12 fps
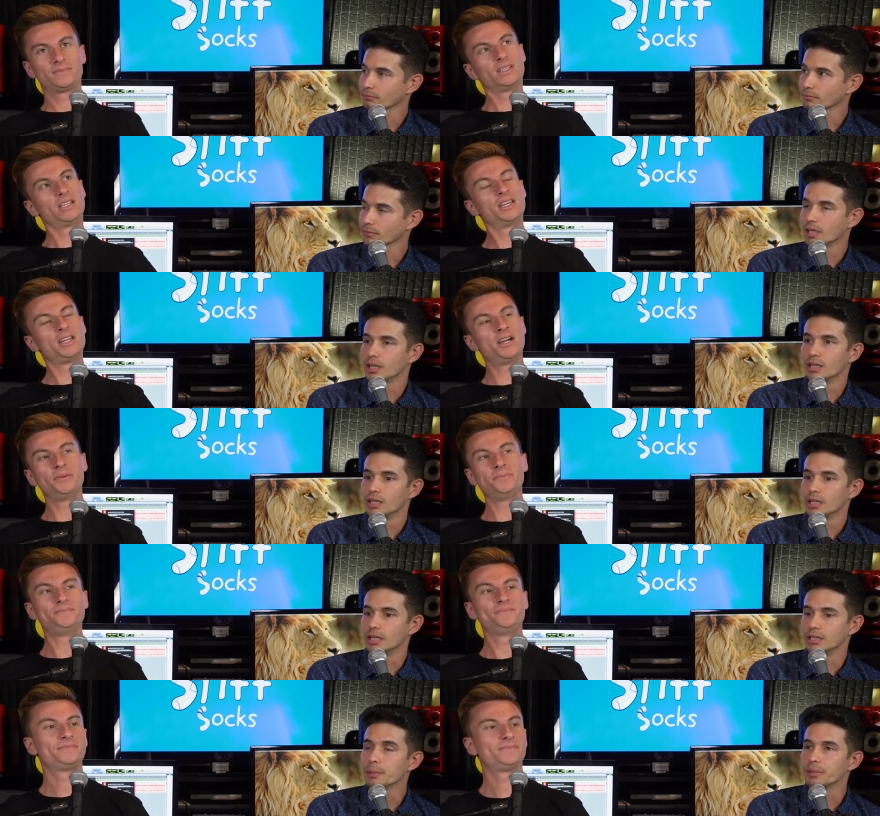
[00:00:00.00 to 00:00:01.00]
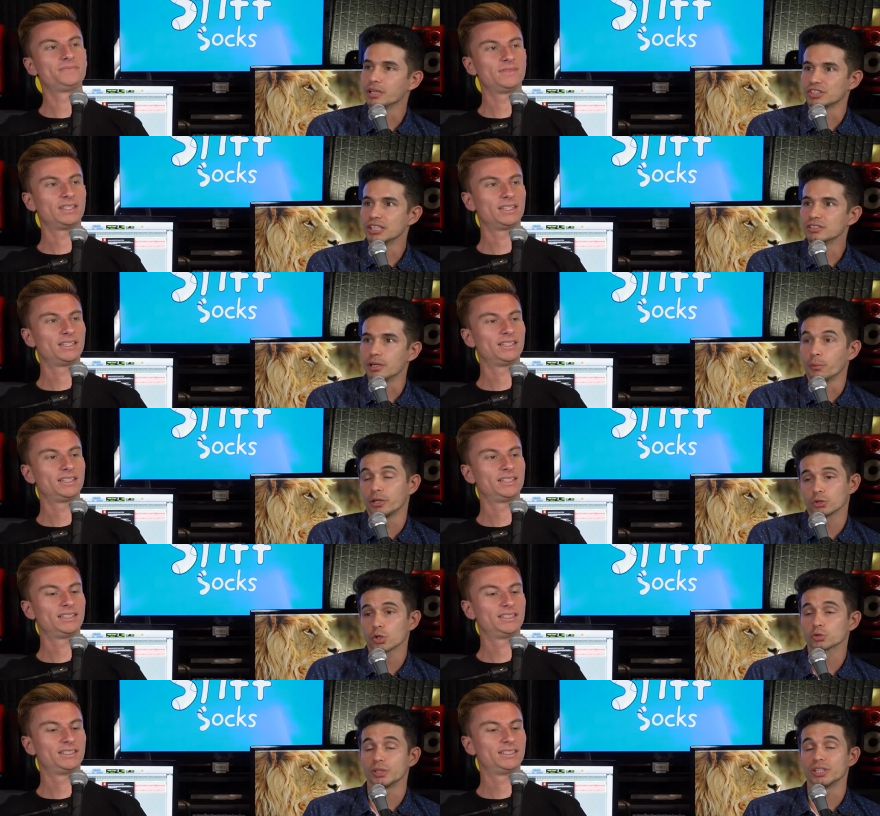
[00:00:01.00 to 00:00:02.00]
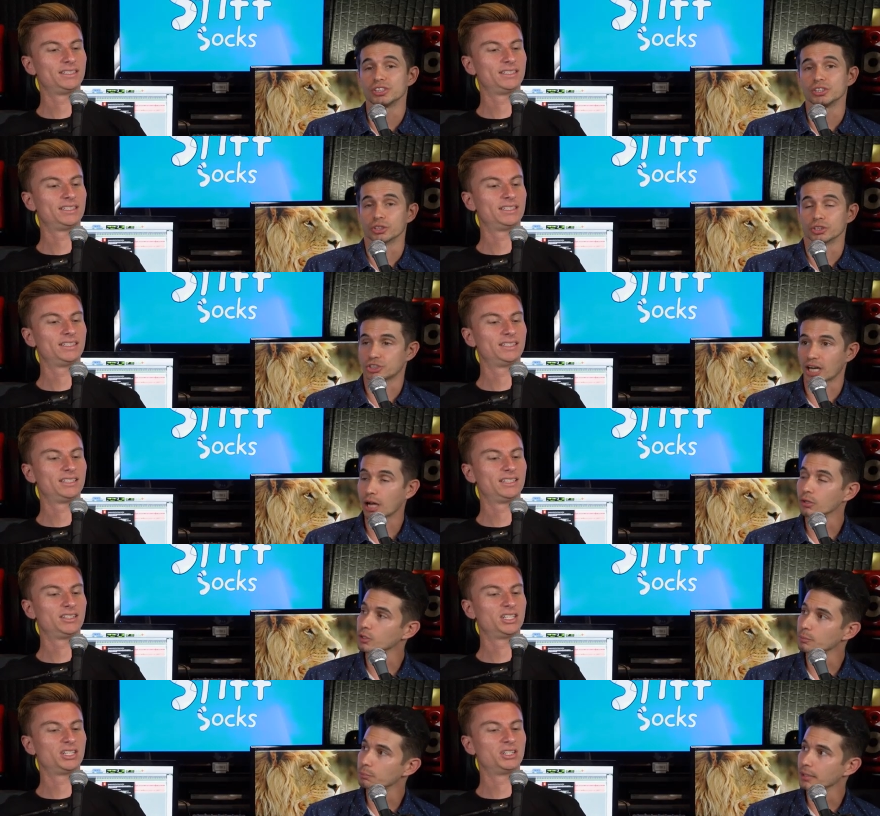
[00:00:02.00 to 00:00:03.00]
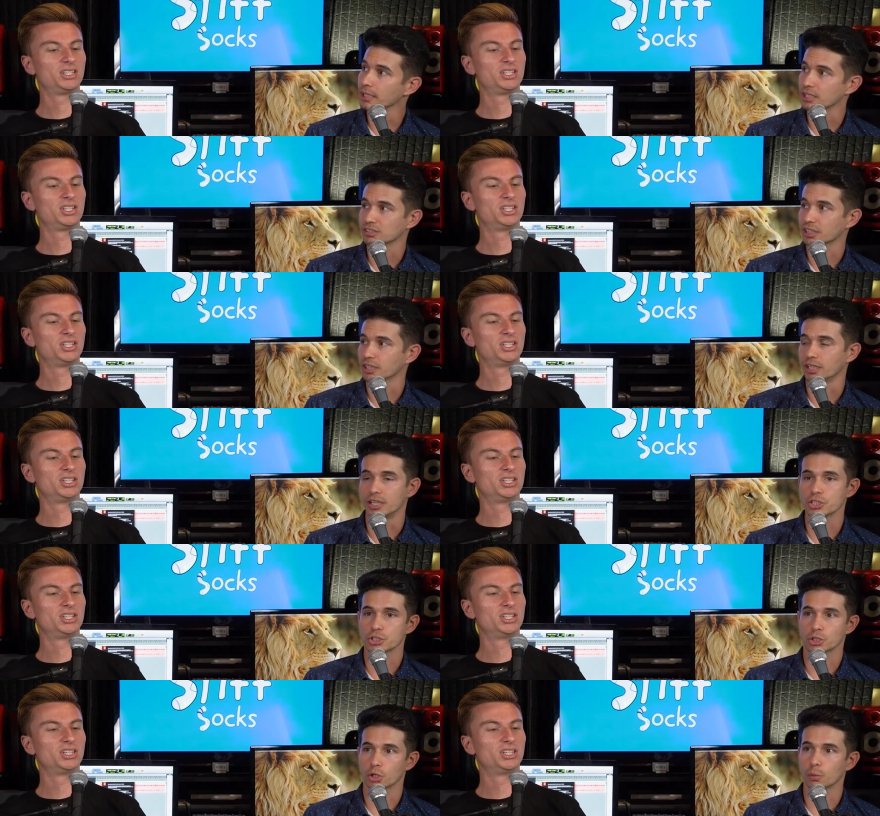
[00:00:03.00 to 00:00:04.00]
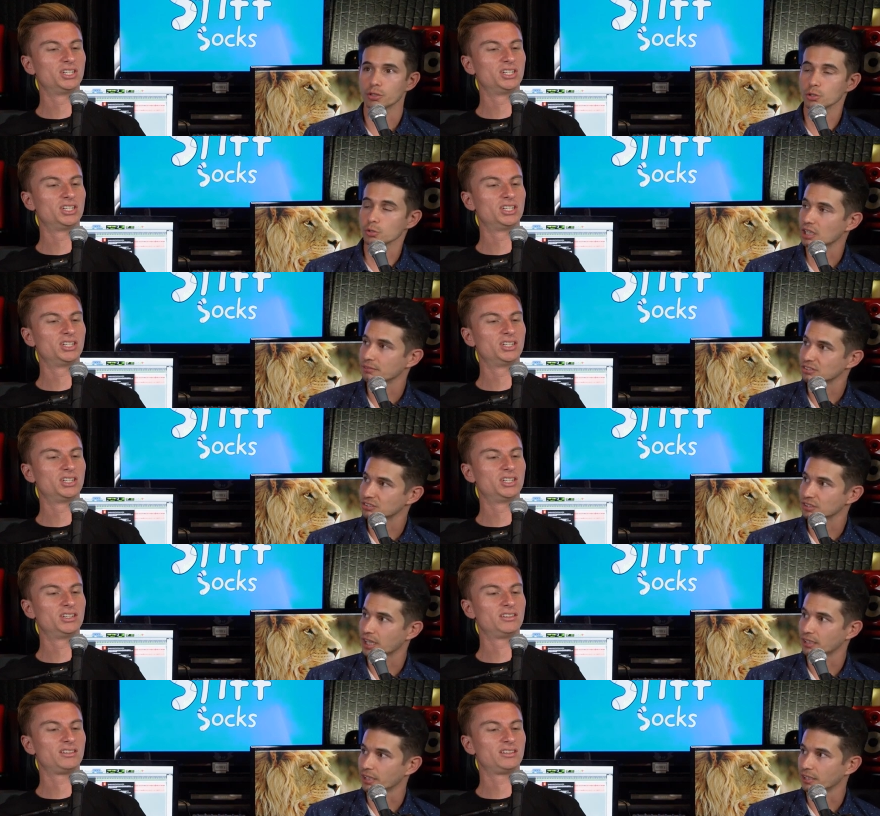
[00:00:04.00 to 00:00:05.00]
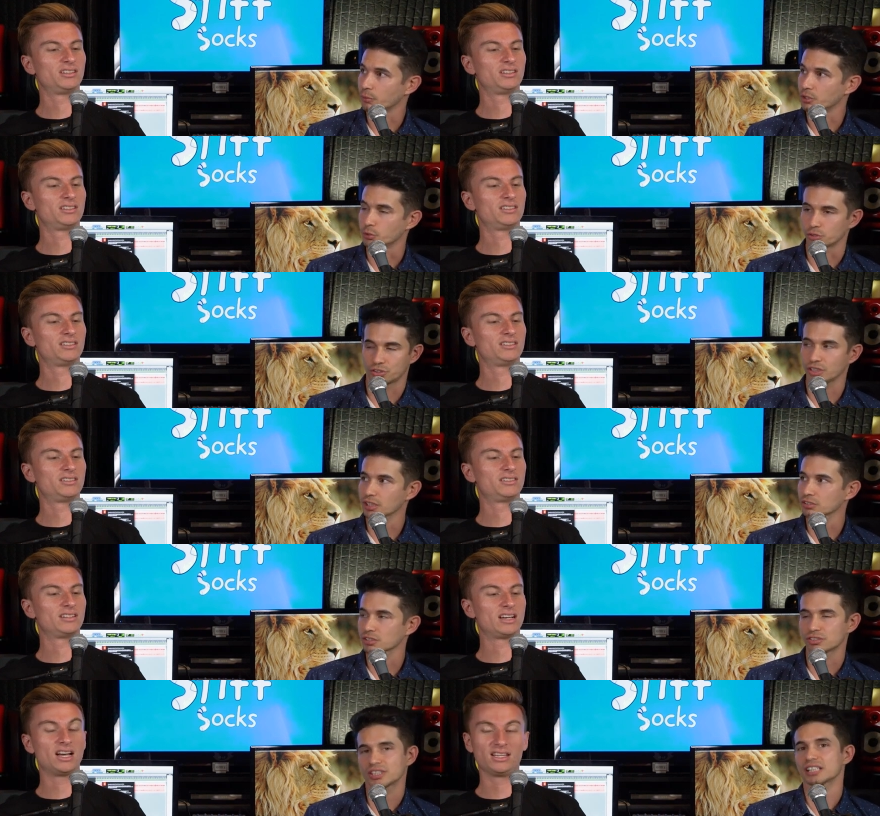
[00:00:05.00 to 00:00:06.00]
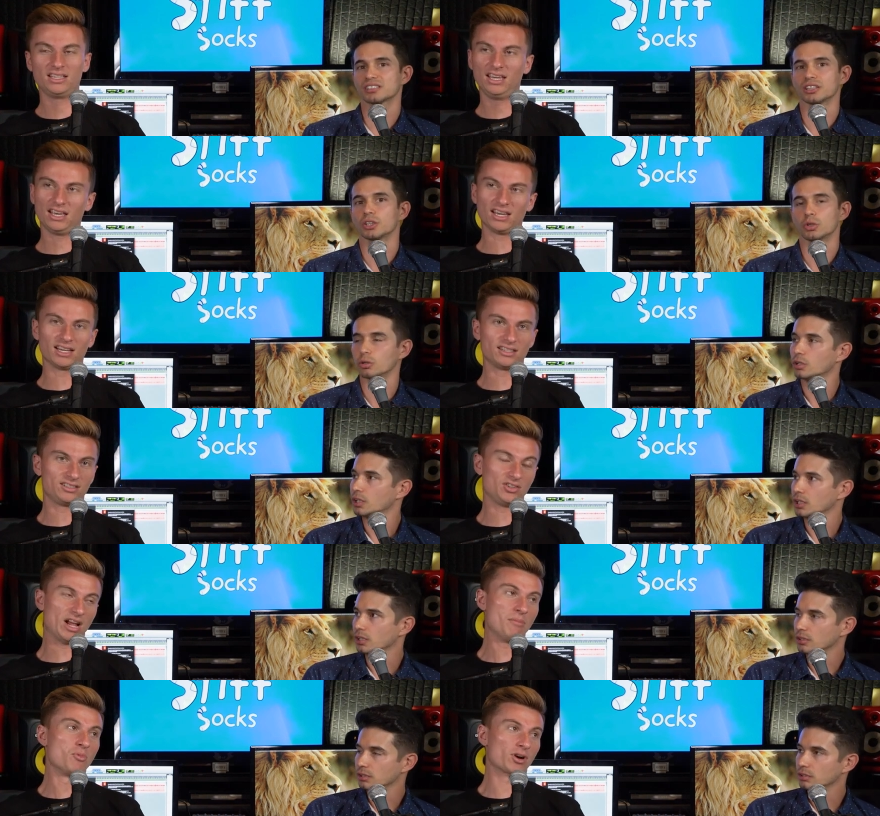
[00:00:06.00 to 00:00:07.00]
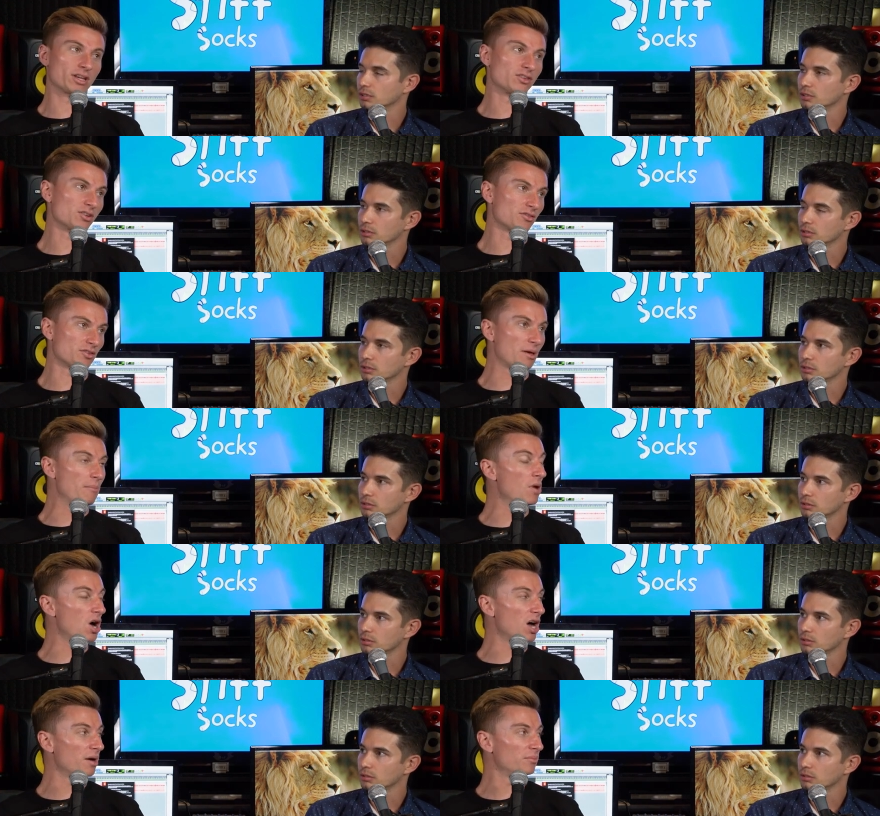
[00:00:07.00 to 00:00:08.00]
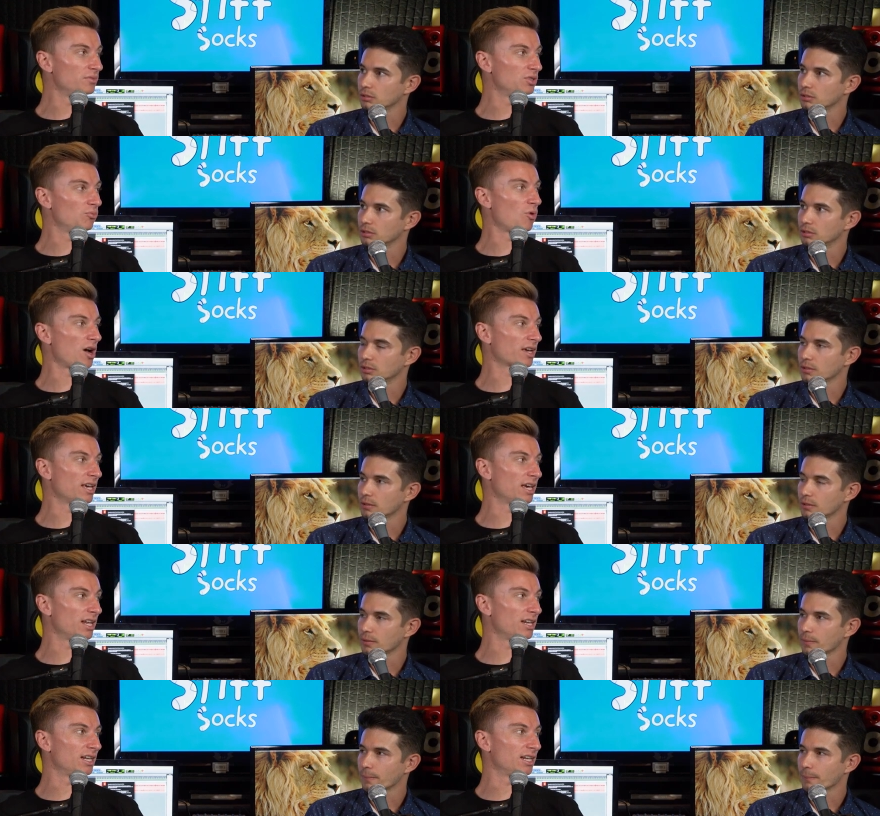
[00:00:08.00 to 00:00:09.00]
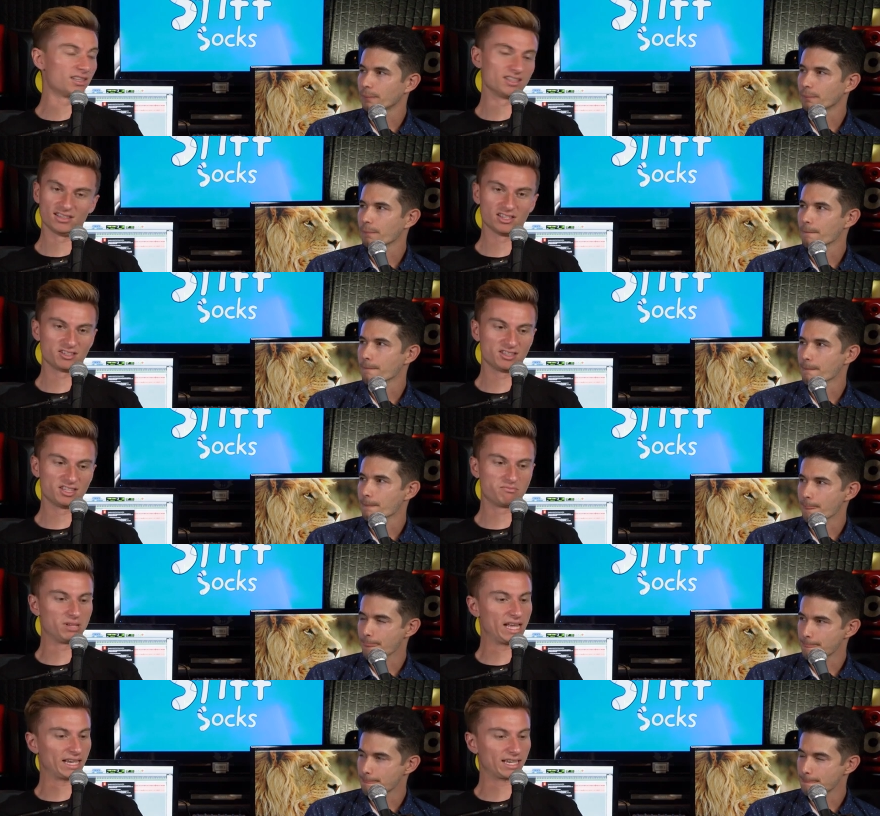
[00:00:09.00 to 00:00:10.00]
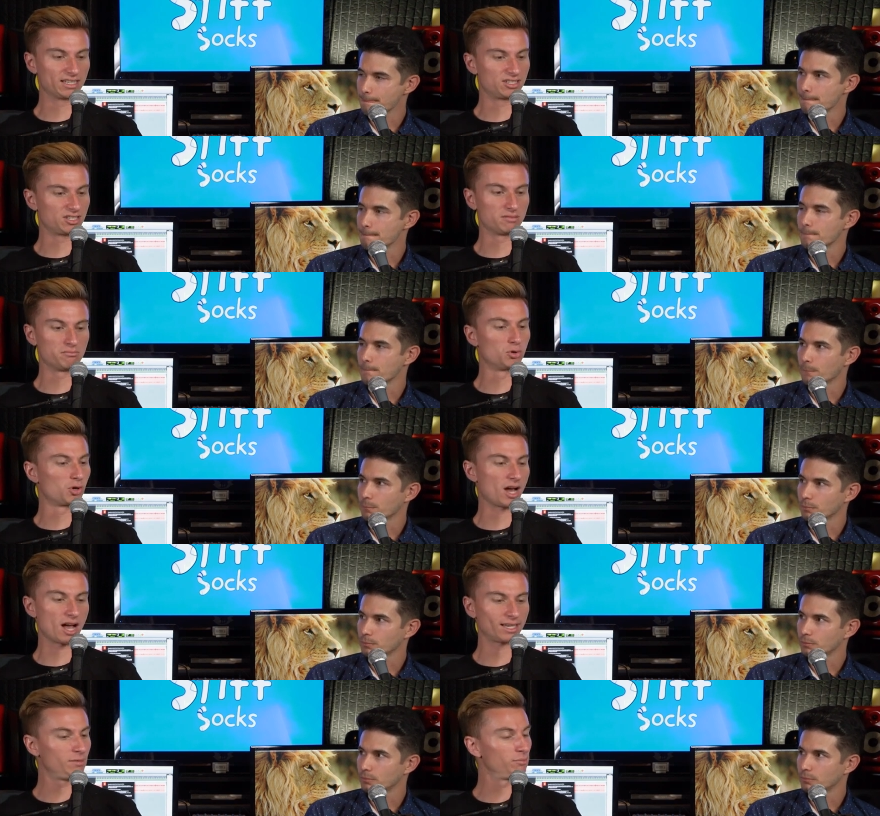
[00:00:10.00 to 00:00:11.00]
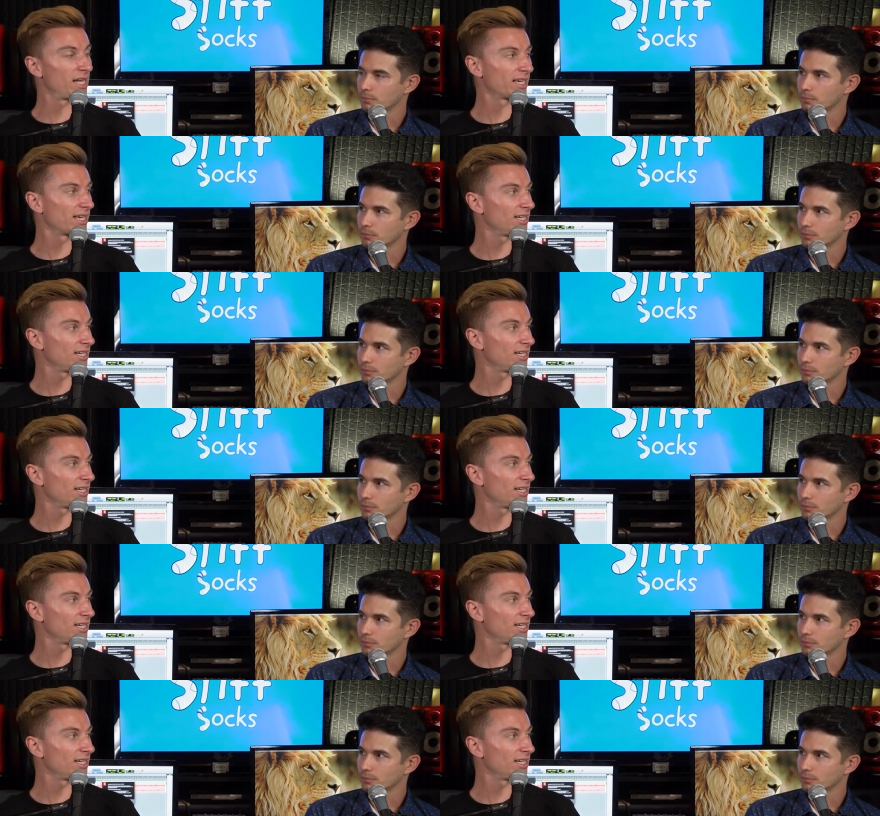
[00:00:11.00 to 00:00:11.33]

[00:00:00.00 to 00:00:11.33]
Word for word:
Speaker 1: You know? Yeah, because is it your childhood blanket? Is it like a Ninja Turtle one that you used to have at like when you were 6?
Speaker 2: Because that's a little... Dude, I'm more concerned for the mom. You walk in and this blanket's just a bukkake blanket.